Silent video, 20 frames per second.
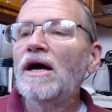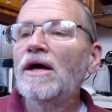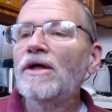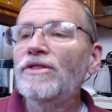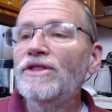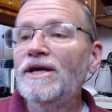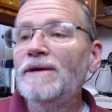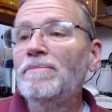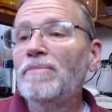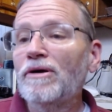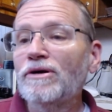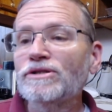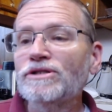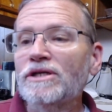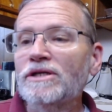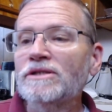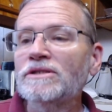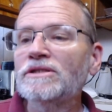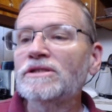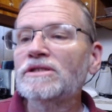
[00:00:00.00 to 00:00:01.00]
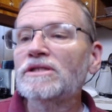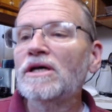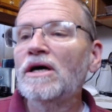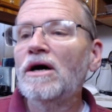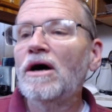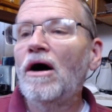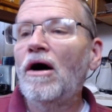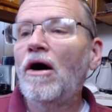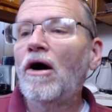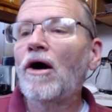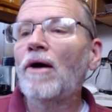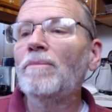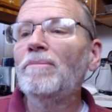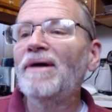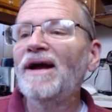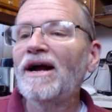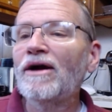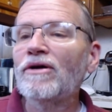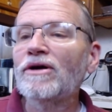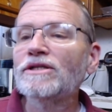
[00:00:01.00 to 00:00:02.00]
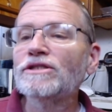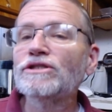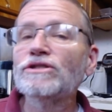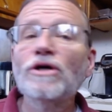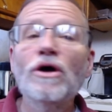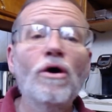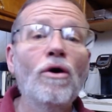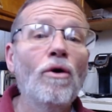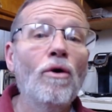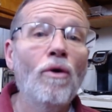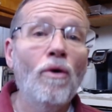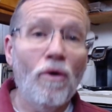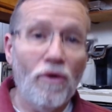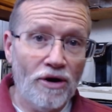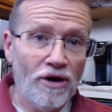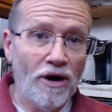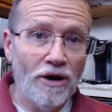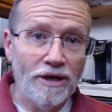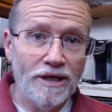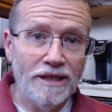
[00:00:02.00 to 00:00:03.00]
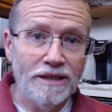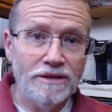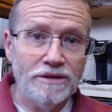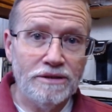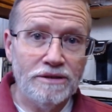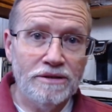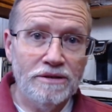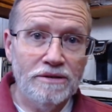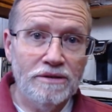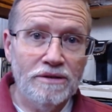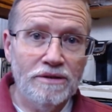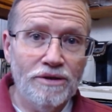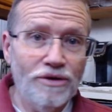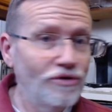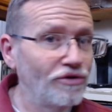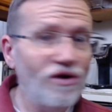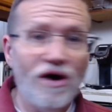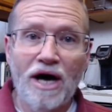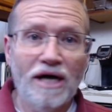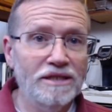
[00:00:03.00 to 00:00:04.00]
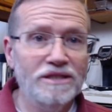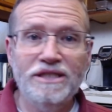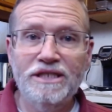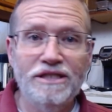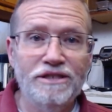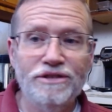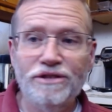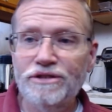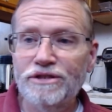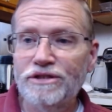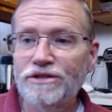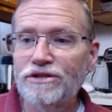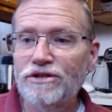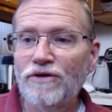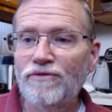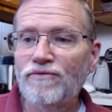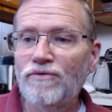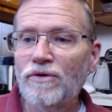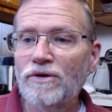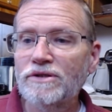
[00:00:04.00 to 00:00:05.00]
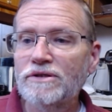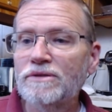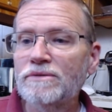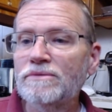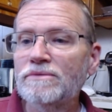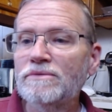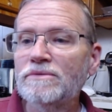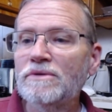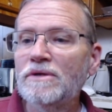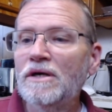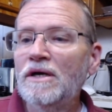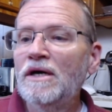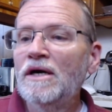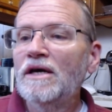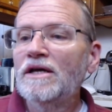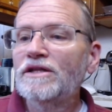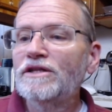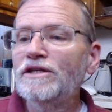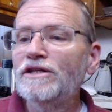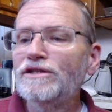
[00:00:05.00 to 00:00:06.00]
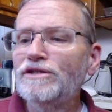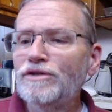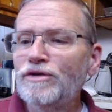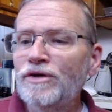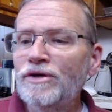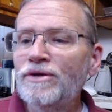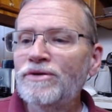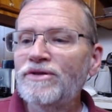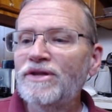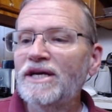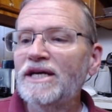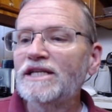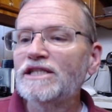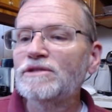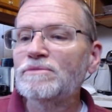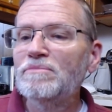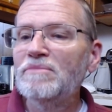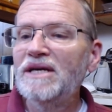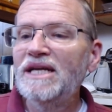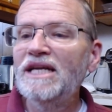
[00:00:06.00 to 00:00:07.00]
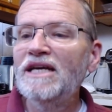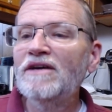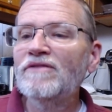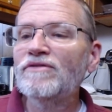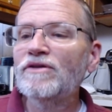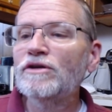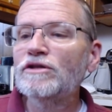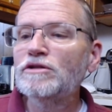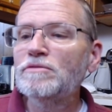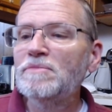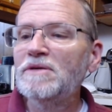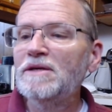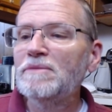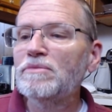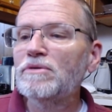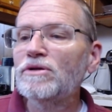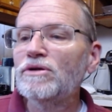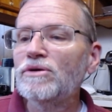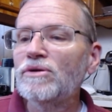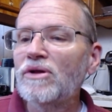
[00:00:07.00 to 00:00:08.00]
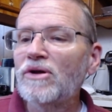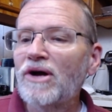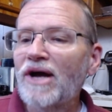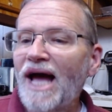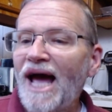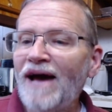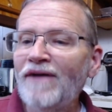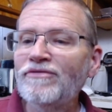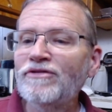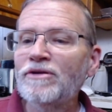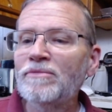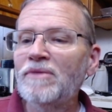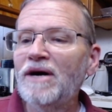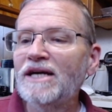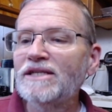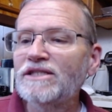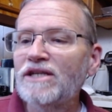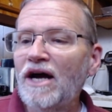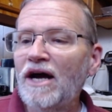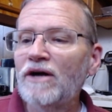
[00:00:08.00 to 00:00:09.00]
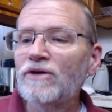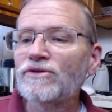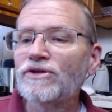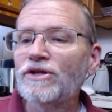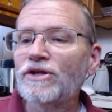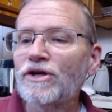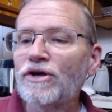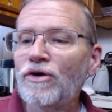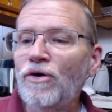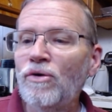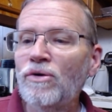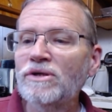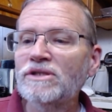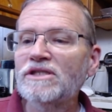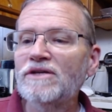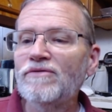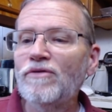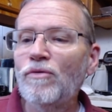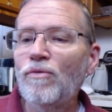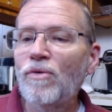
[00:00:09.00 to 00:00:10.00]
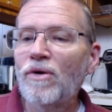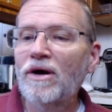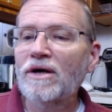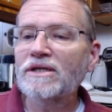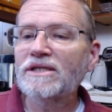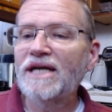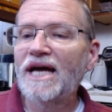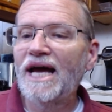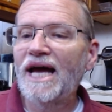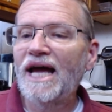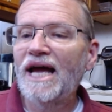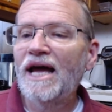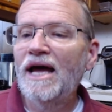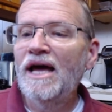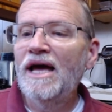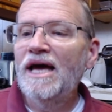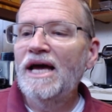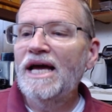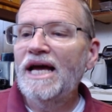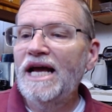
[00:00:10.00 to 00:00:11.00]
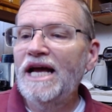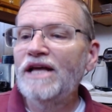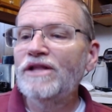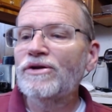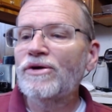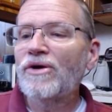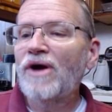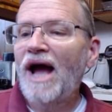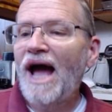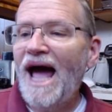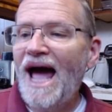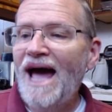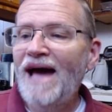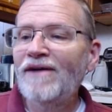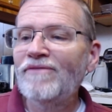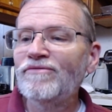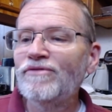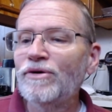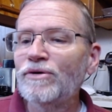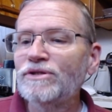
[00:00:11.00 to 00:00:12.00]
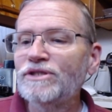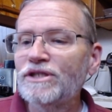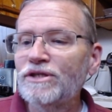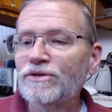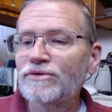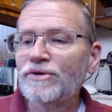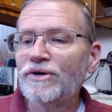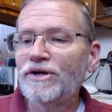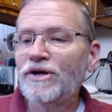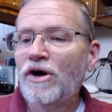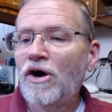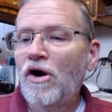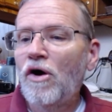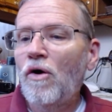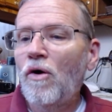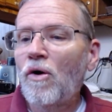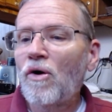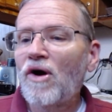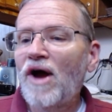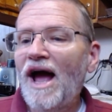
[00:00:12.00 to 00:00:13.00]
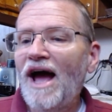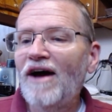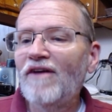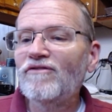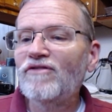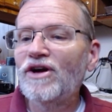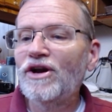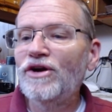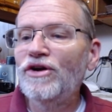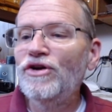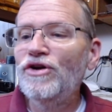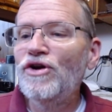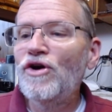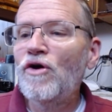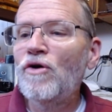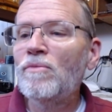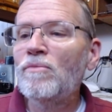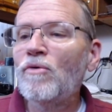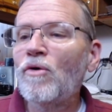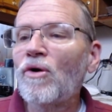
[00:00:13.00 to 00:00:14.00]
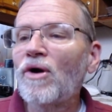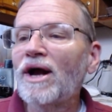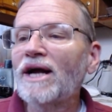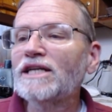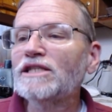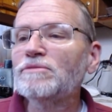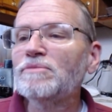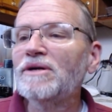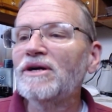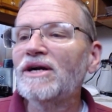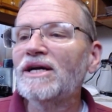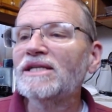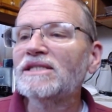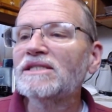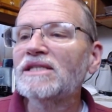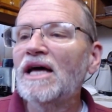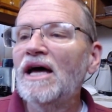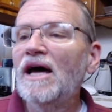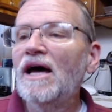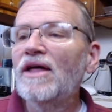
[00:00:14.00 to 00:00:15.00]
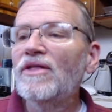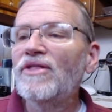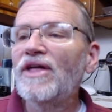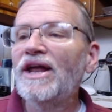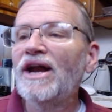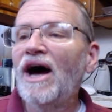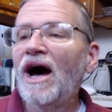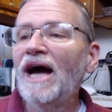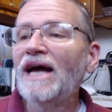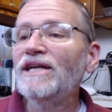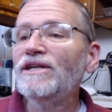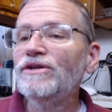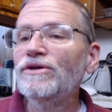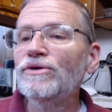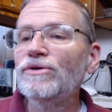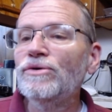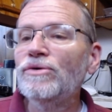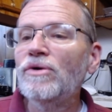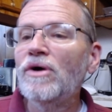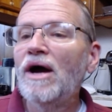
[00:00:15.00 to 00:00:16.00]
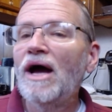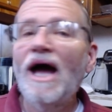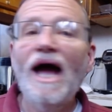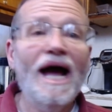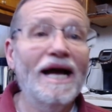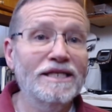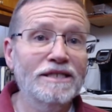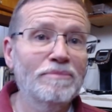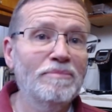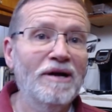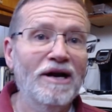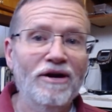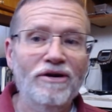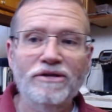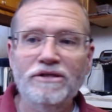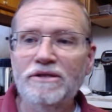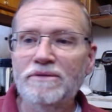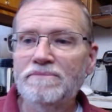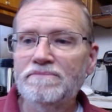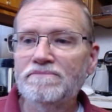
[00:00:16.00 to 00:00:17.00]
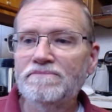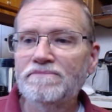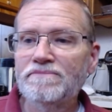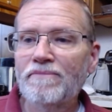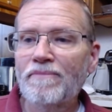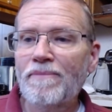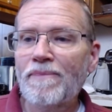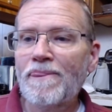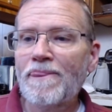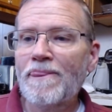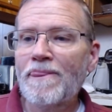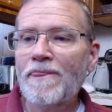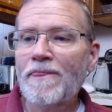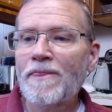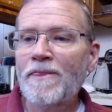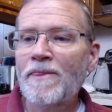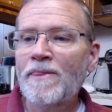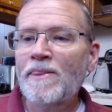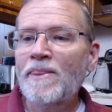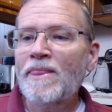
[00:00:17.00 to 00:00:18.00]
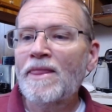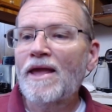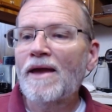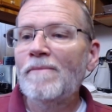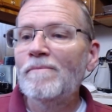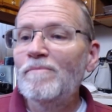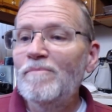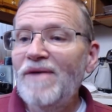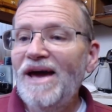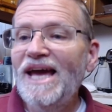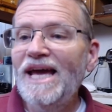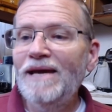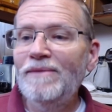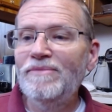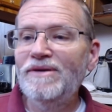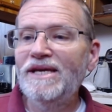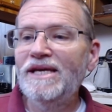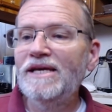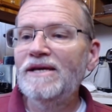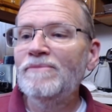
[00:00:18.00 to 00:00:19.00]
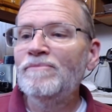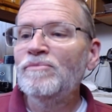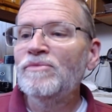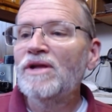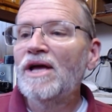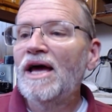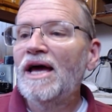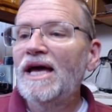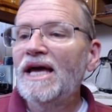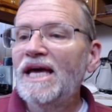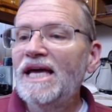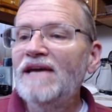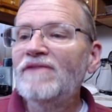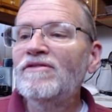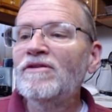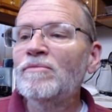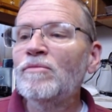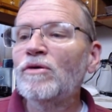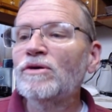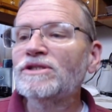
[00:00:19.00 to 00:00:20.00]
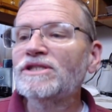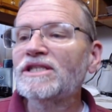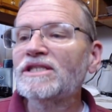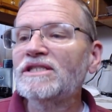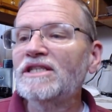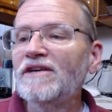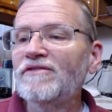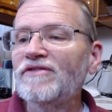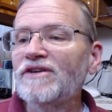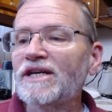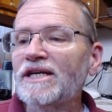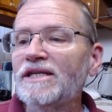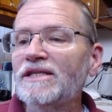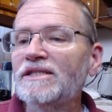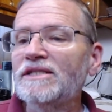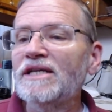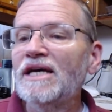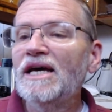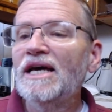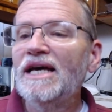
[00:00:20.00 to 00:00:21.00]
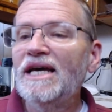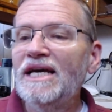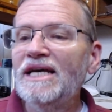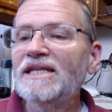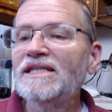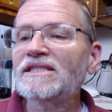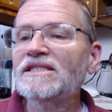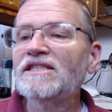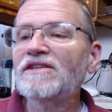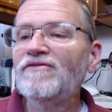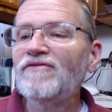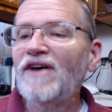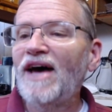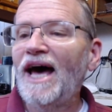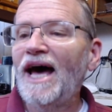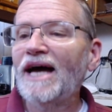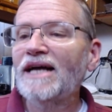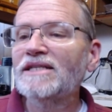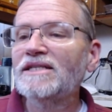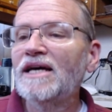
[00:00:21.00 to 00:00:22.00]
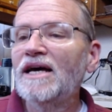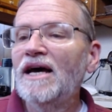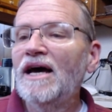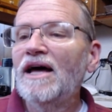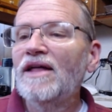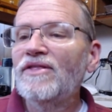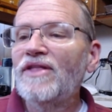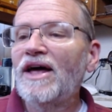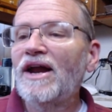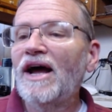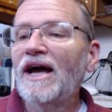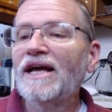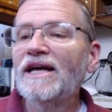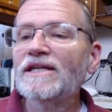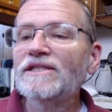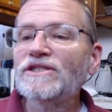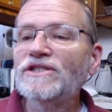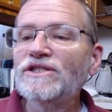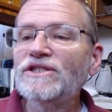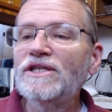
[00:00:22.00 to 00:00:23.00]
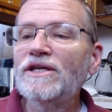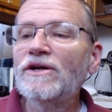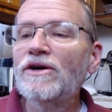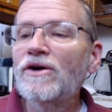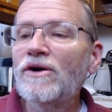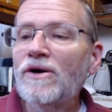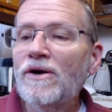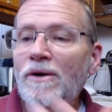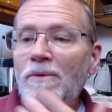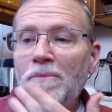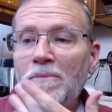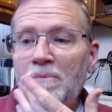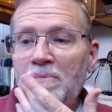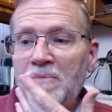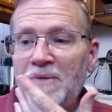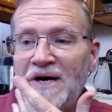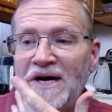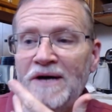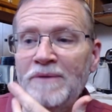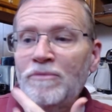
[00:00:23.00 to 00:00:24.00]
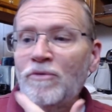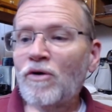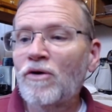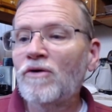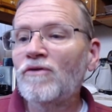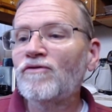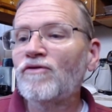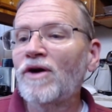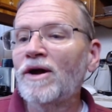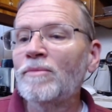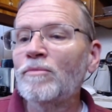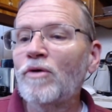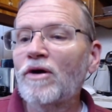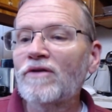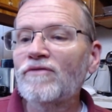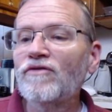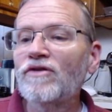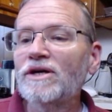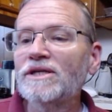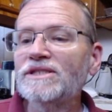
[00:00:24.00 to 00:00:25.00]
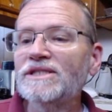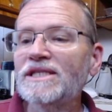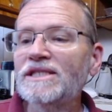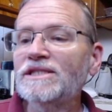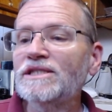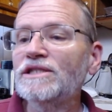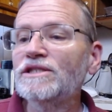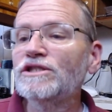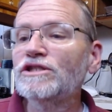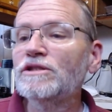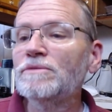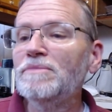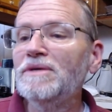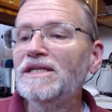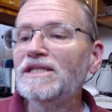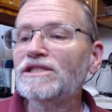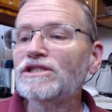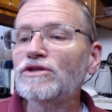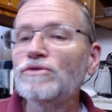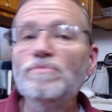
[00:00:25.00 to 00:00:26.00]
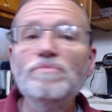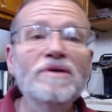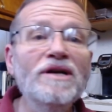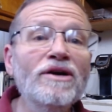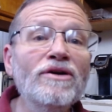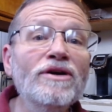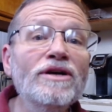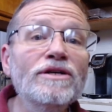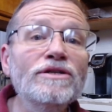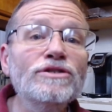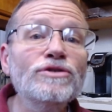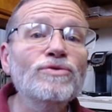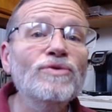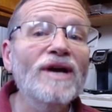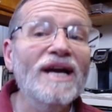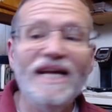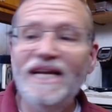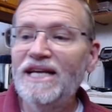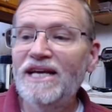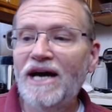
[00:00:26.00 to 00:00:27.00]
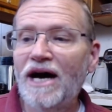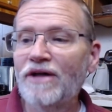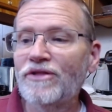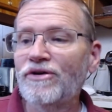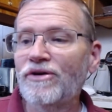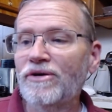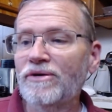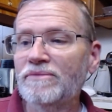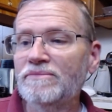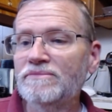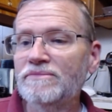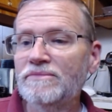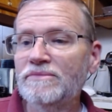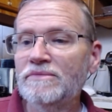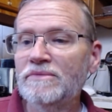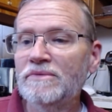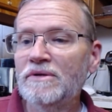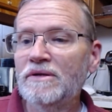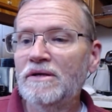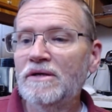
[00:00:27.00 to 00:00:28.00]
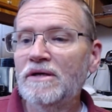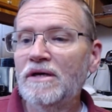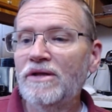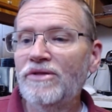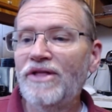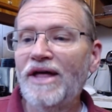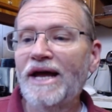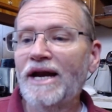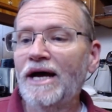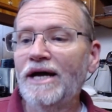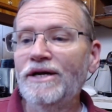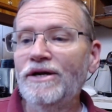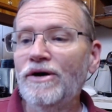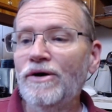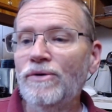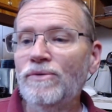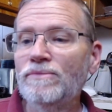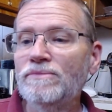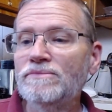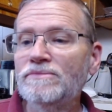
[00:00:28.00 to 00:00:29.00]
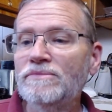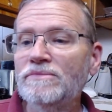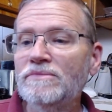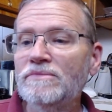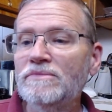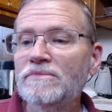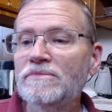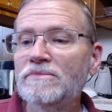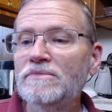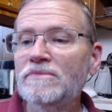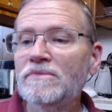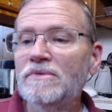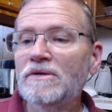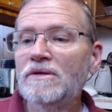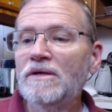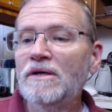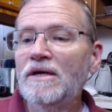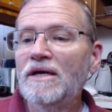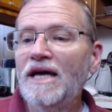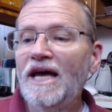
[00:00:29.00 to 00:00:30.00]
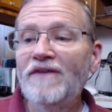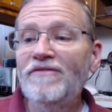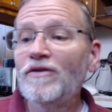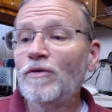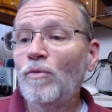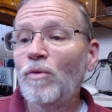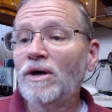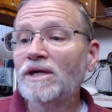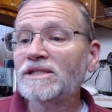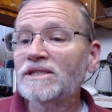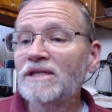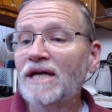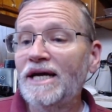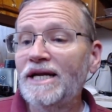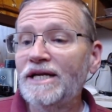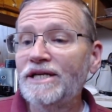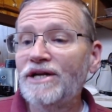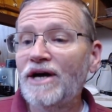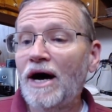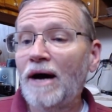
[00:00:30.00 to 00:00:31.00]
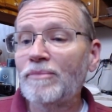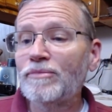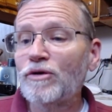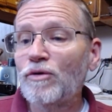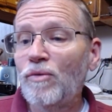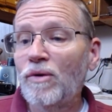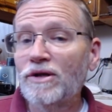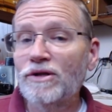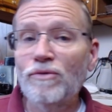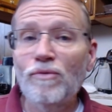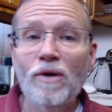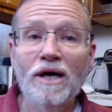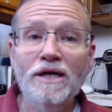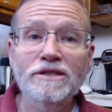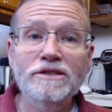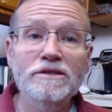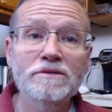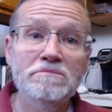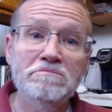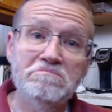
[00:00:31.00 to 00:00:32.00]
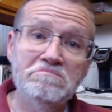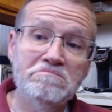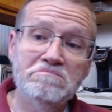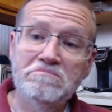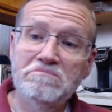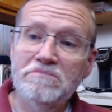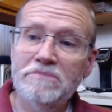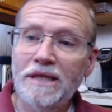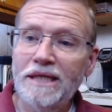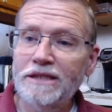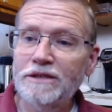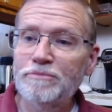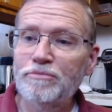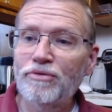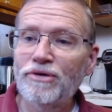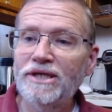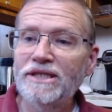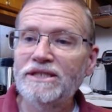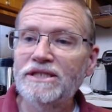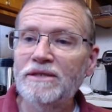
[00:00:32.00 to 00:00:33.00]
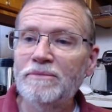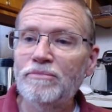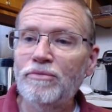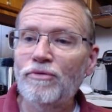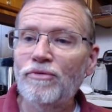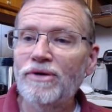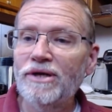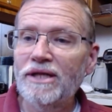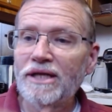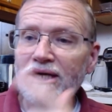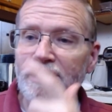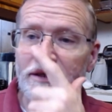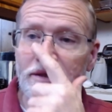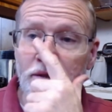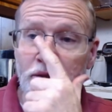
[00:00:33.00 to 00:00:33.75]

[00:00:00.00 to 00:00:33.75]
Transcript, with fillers: the persons, are parents or guardians, not teachers and so forth. The truth is, many of those people who look after my child in the course of a workday either have no children or have no more experience than I do as a parent. Maybe even more significant is the fact that I consider my moral framework for existence to be superior to any other that I know. If it wasn't, I'd adopt the one that was. It's pretty simple, really.